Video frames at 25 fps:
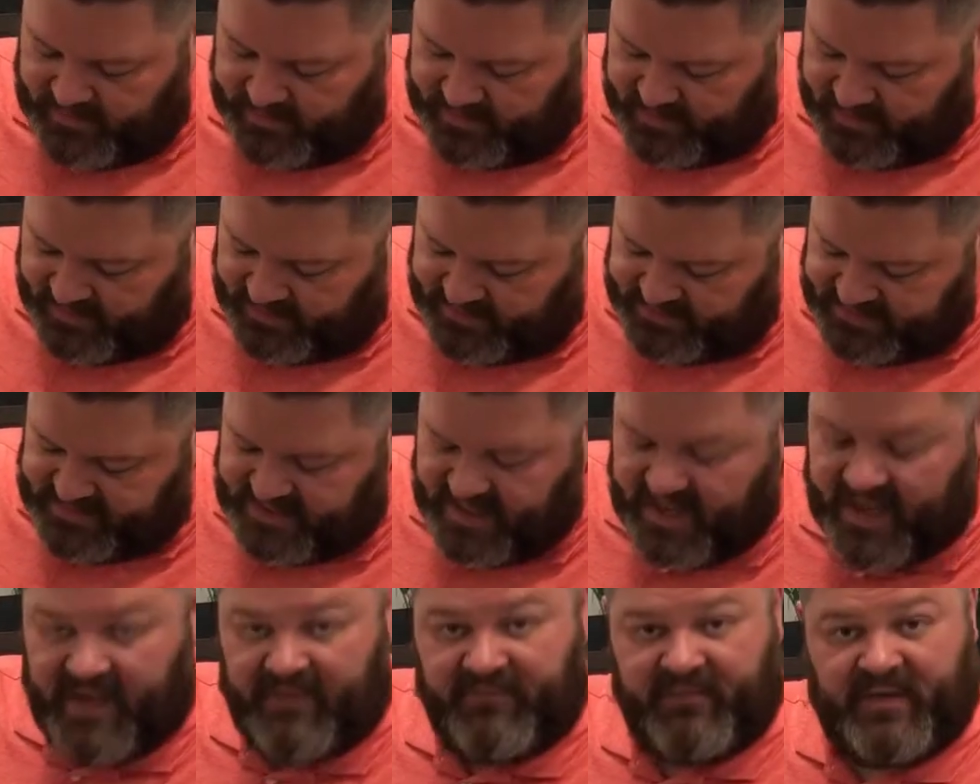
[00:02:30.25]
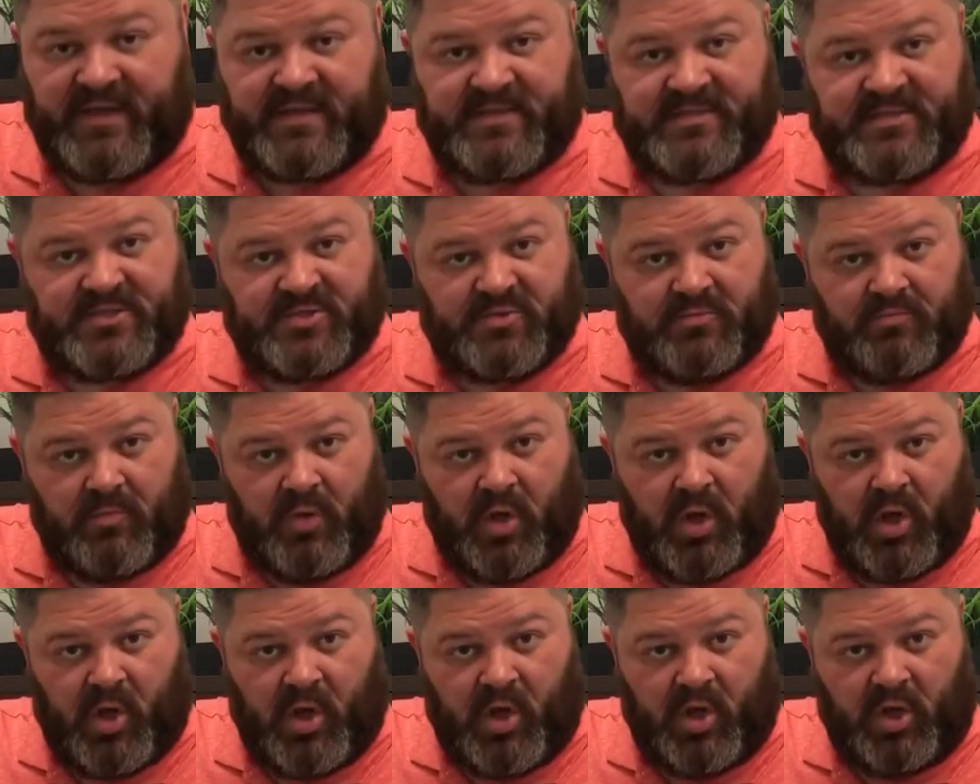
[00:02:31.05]
does have a
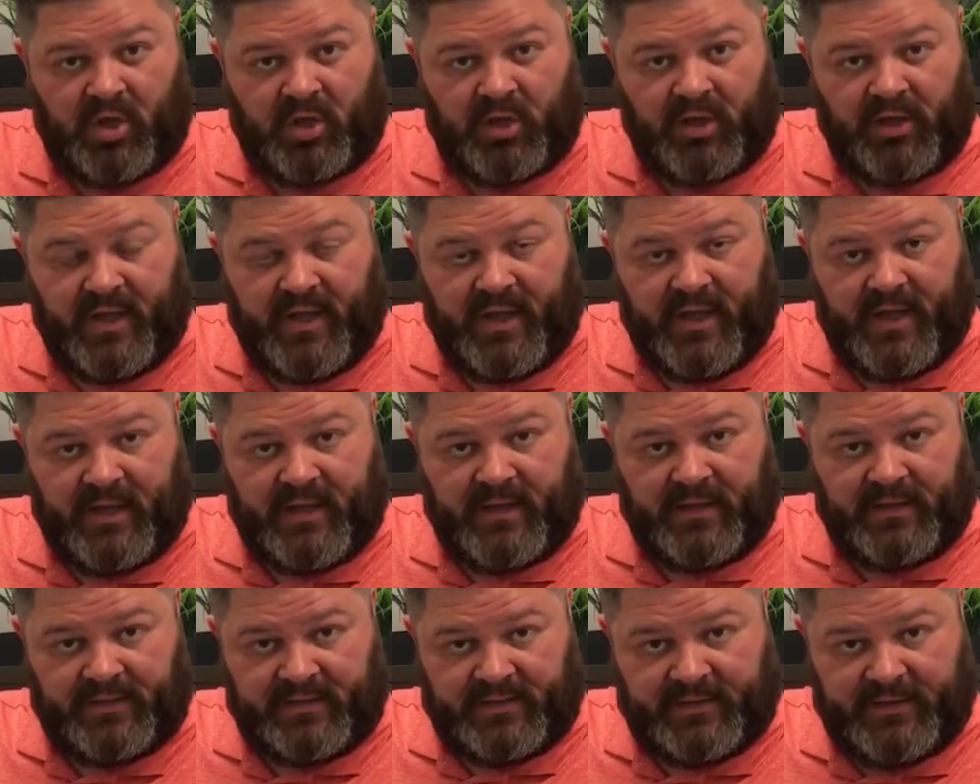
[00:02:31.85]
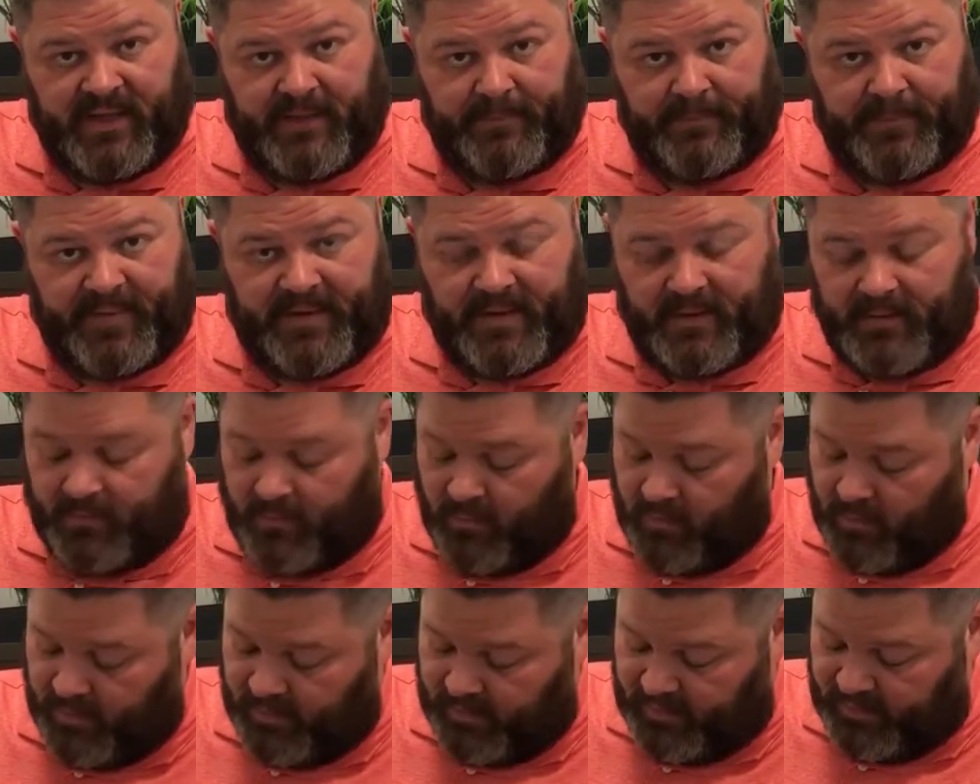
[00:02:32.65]
small lip
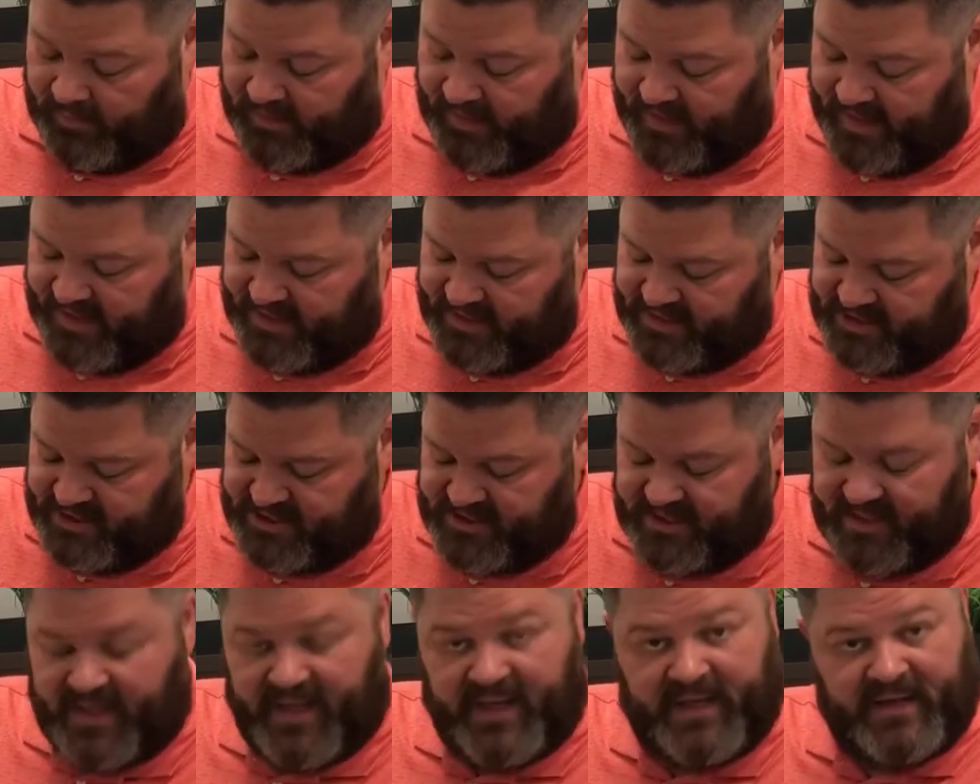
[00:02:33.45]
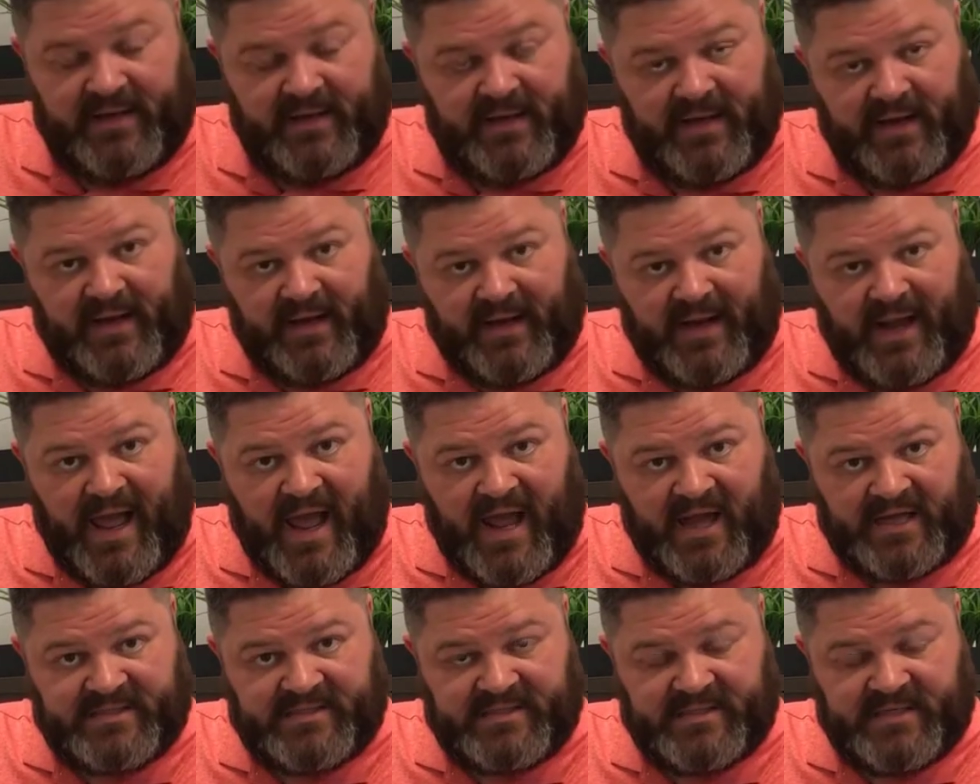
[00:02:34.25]
or ledge that
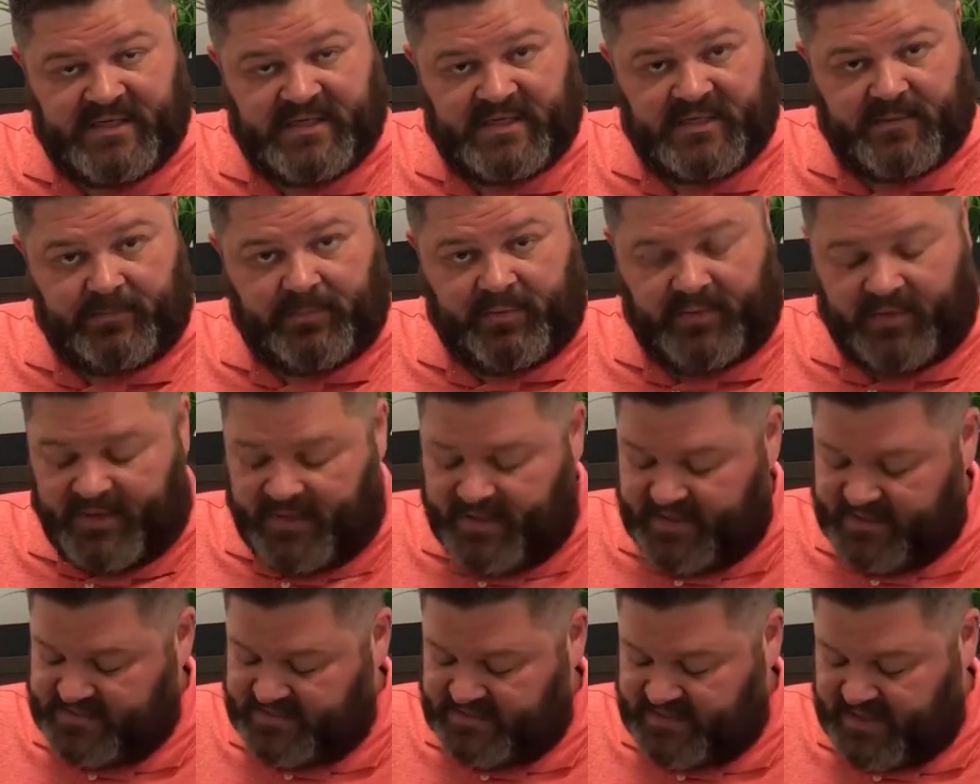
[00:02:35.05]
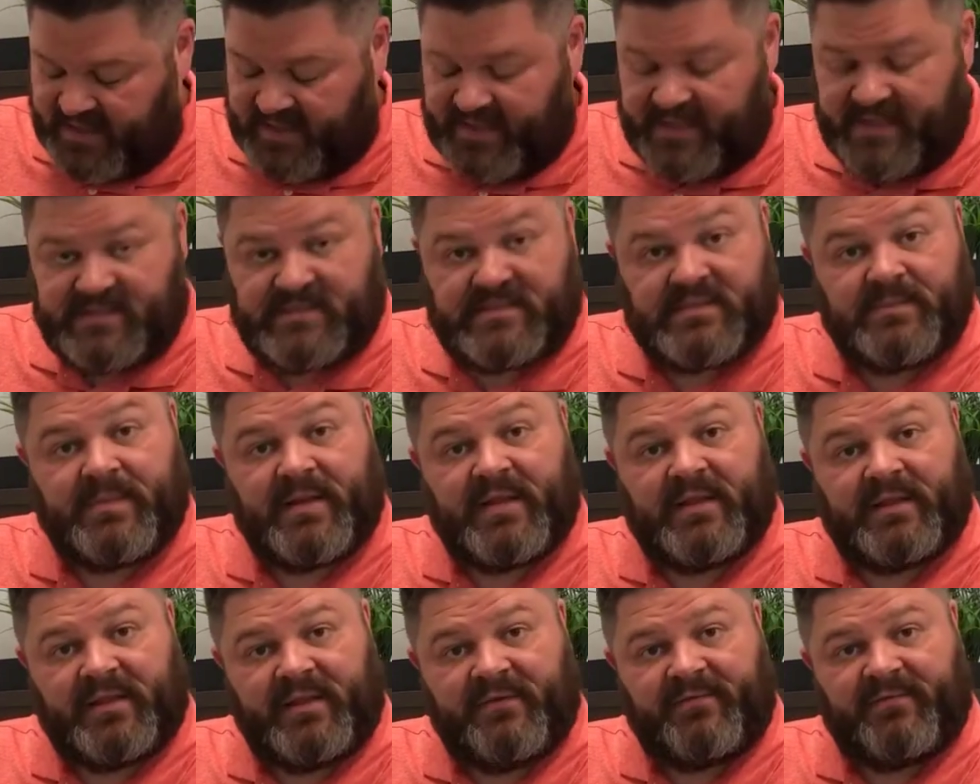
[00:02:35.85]
locks it into place that needs to
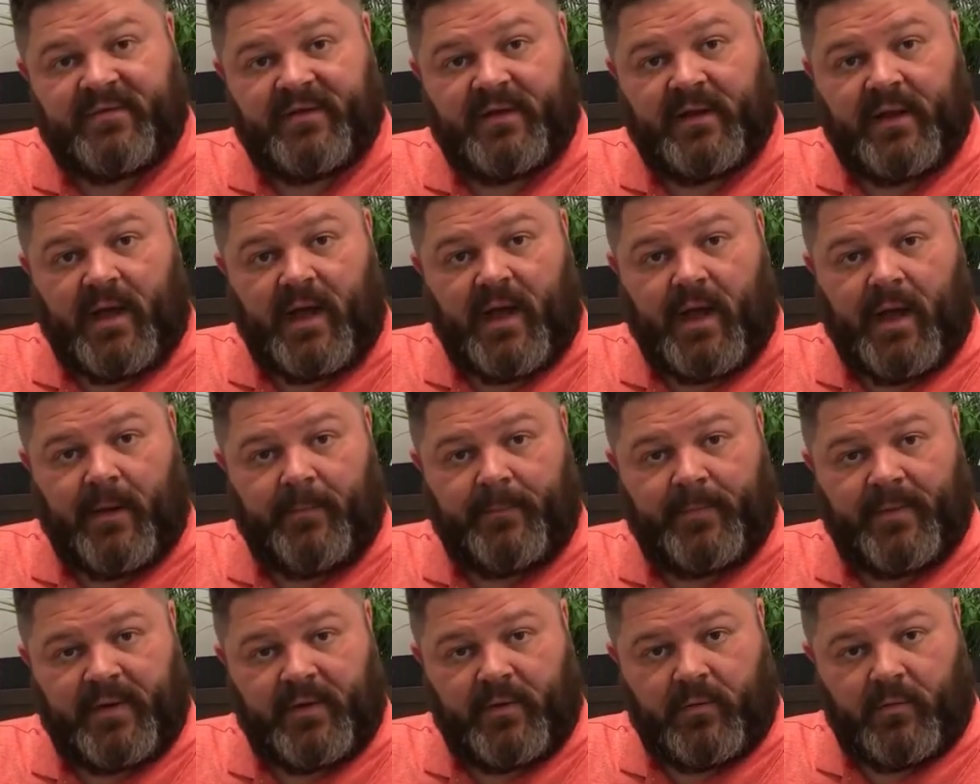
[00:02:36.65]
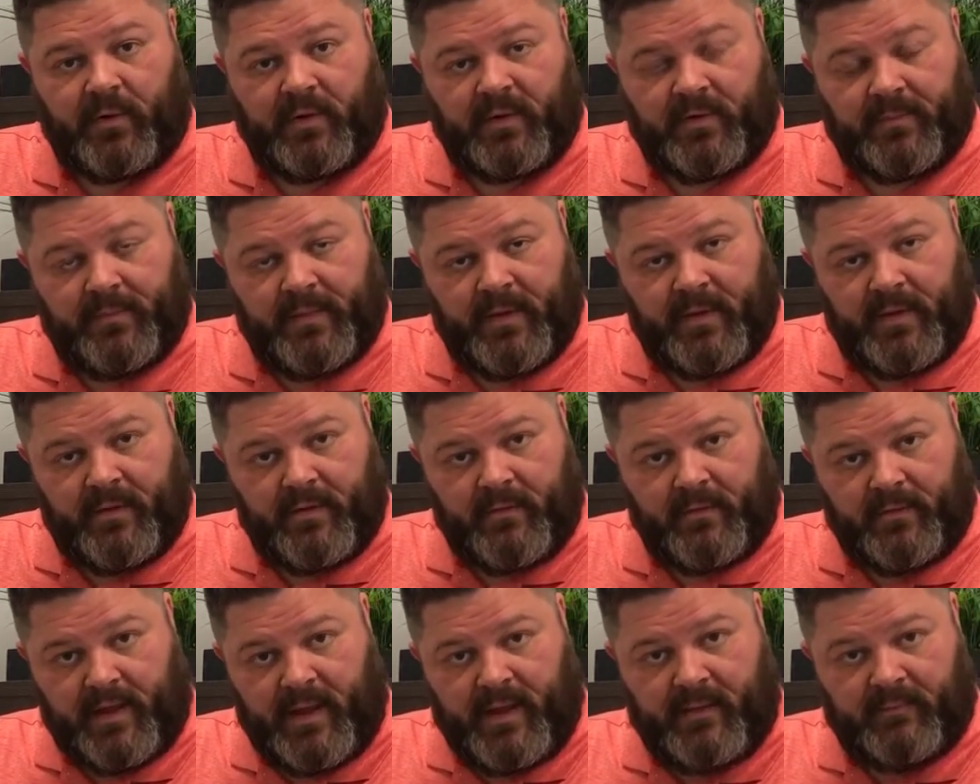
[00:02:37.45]
be lifted up in order to
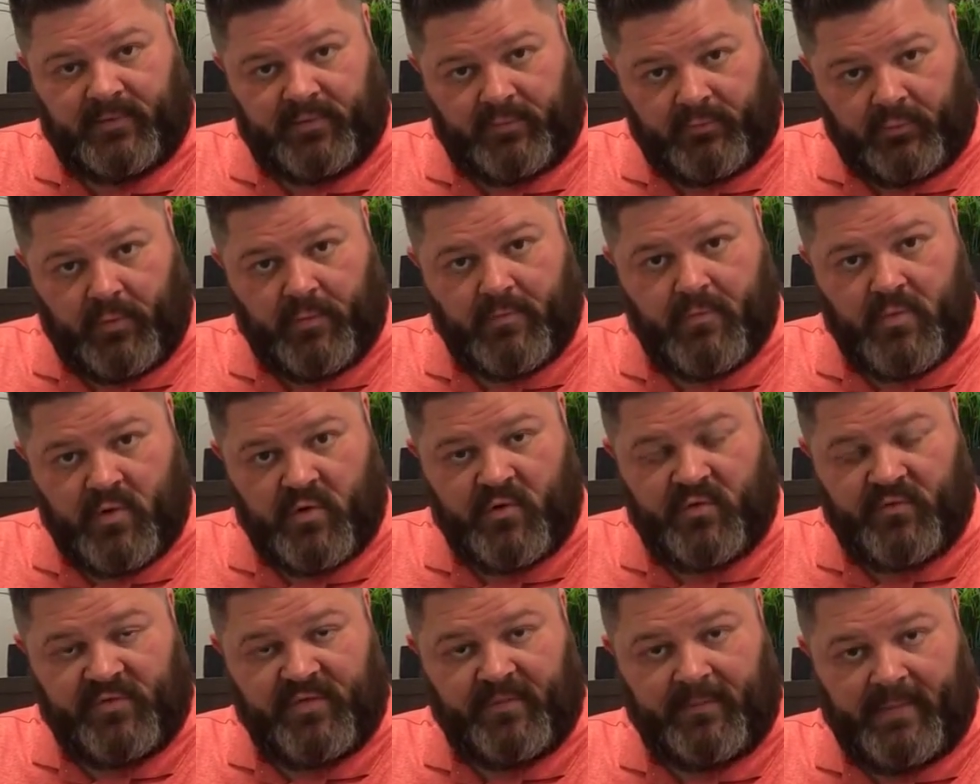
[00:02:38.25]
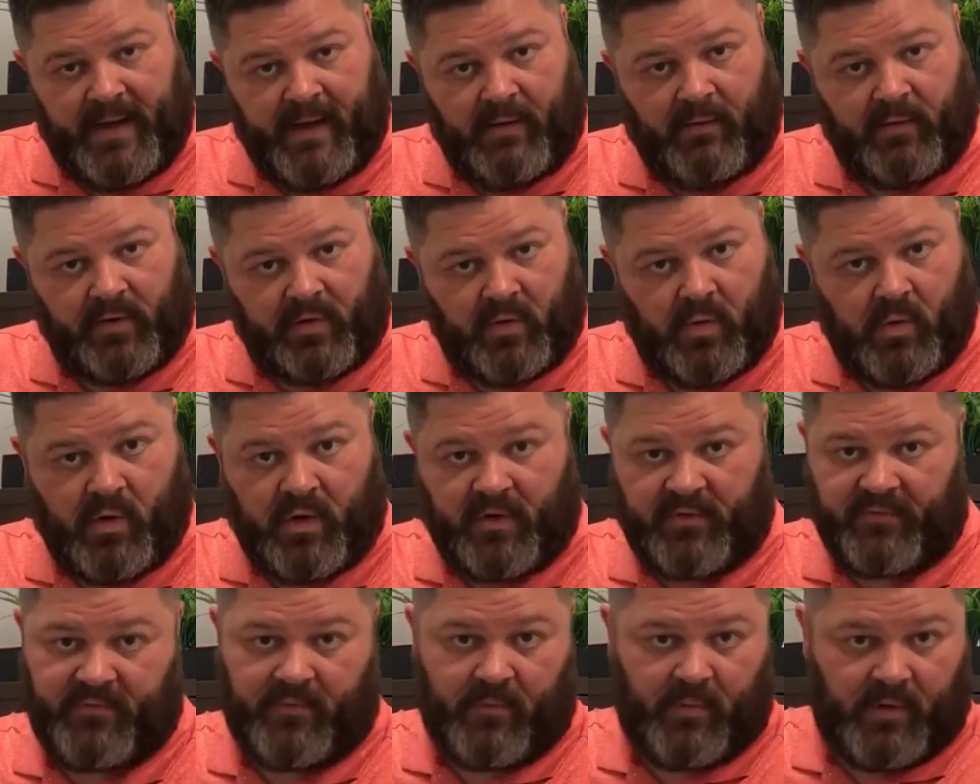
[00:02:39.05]
be able to remove the power
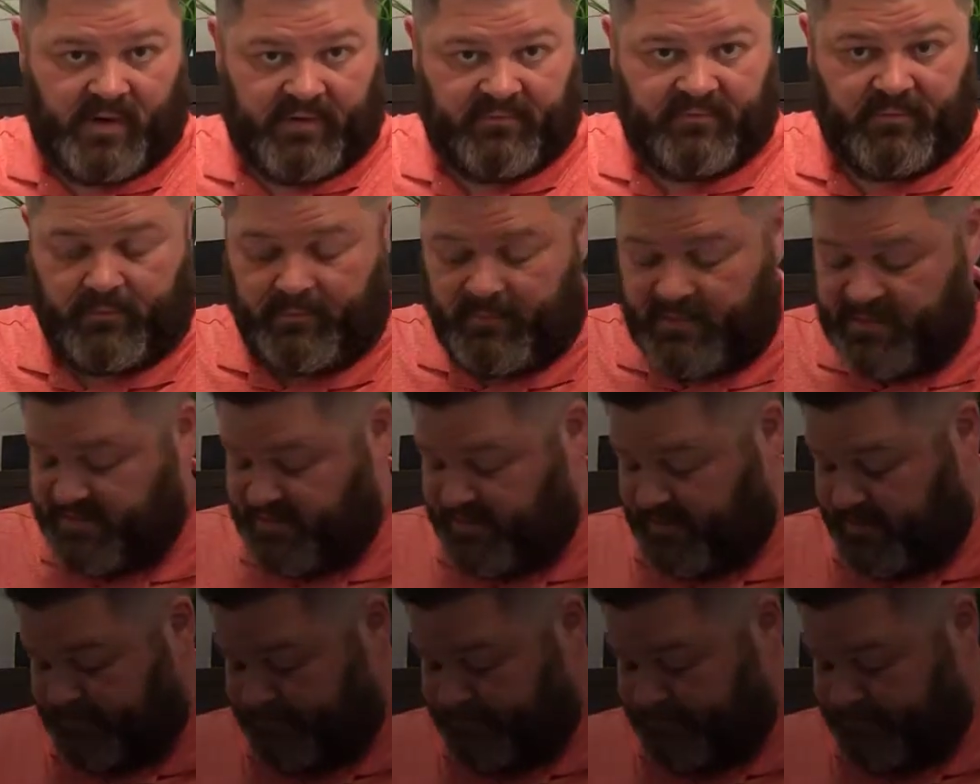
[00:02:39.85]
cord for whatever reason.